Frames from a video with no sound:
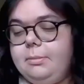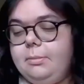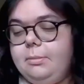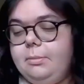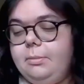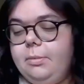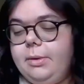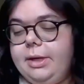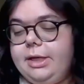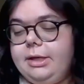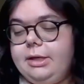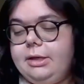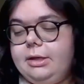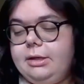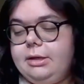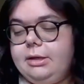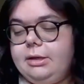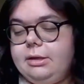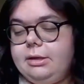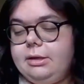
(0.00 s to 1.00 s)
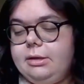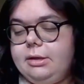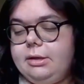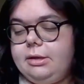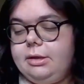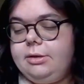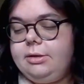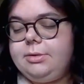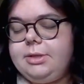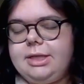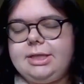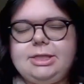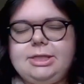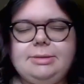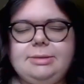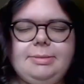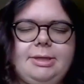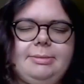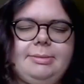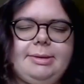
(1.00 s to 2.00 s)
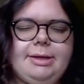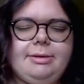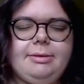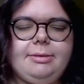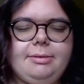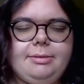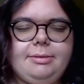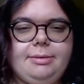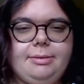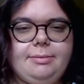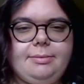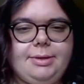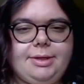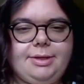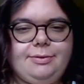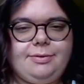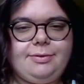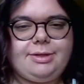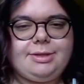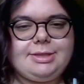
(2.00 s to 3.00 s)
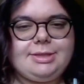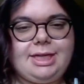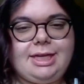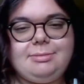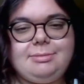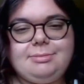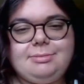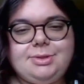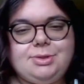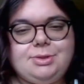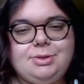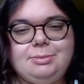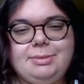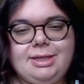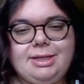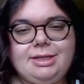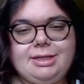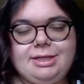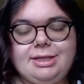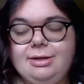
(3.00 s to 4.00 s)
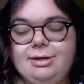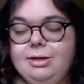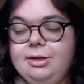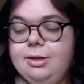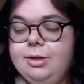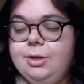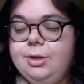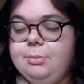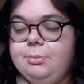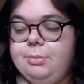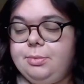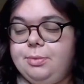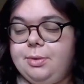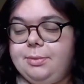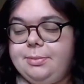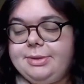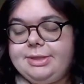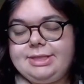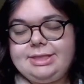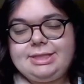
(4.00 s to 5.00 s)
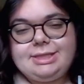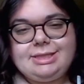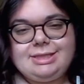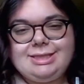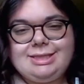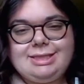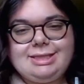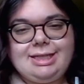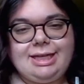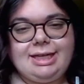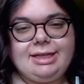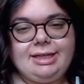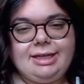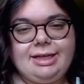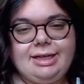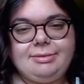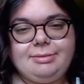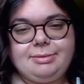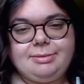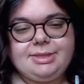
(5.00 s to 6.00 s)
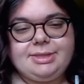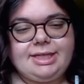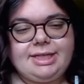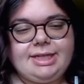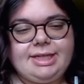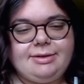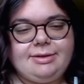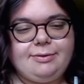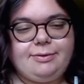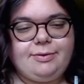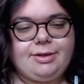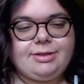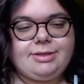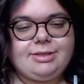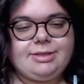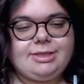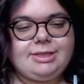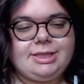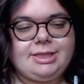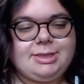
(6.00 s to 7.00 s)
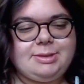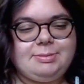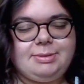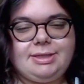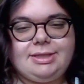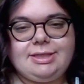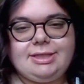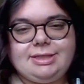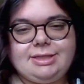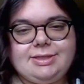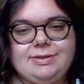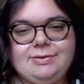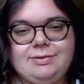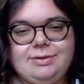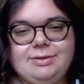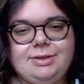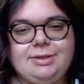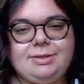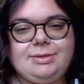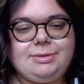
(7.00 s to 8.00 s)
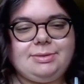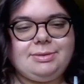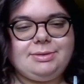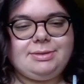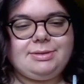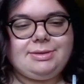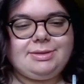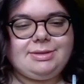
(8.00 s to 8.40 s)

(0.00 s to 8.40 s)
When you touched a bit about when you first came to America, but what was that like? What was that kind of first experience for you?